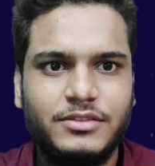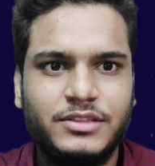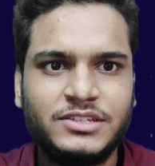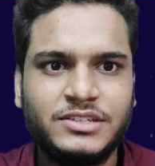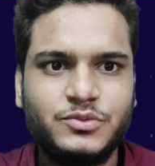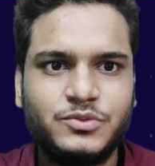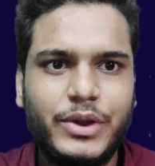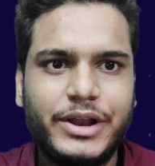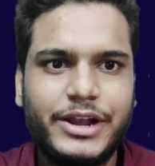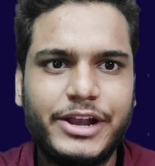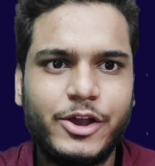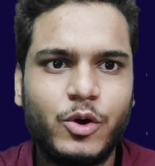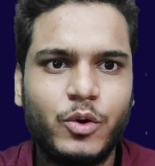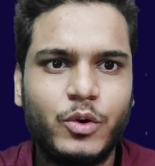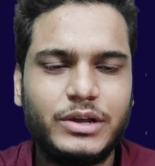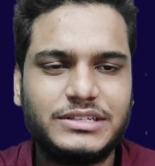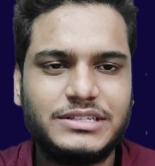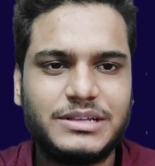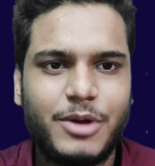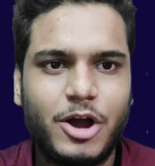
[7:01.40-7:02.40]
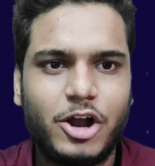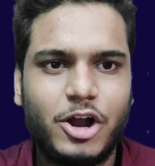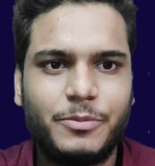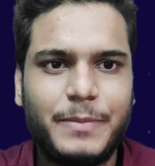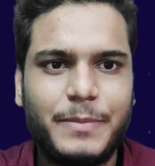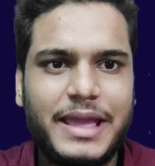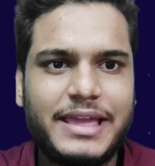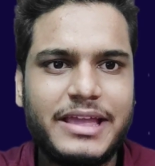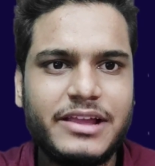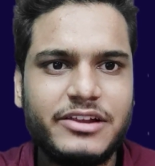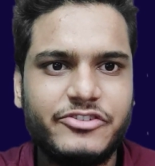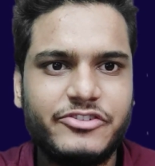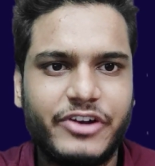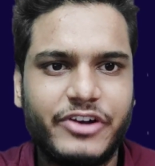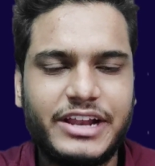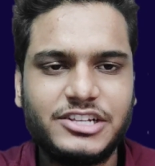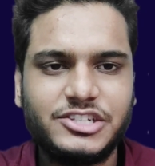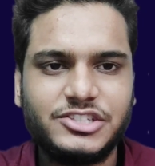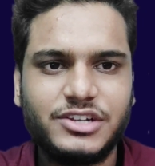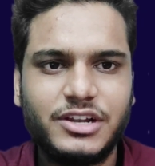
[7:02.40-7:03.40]
This video is about making
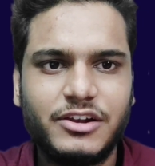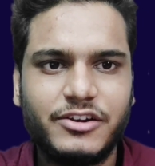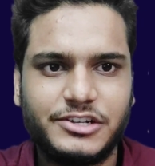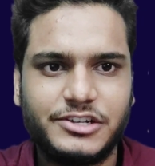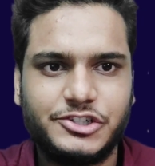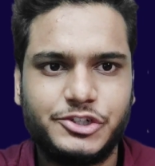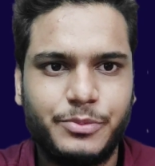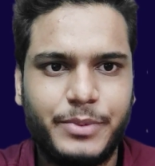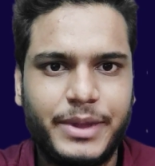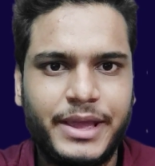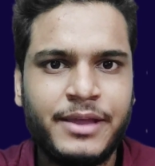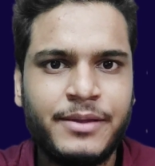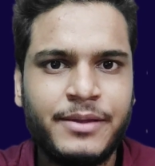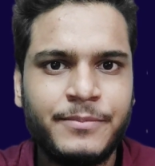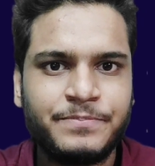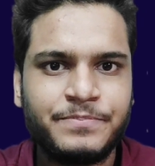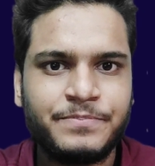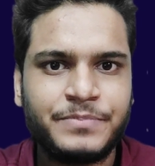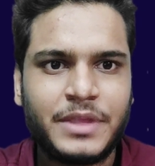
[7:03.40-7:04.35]
traditional resume,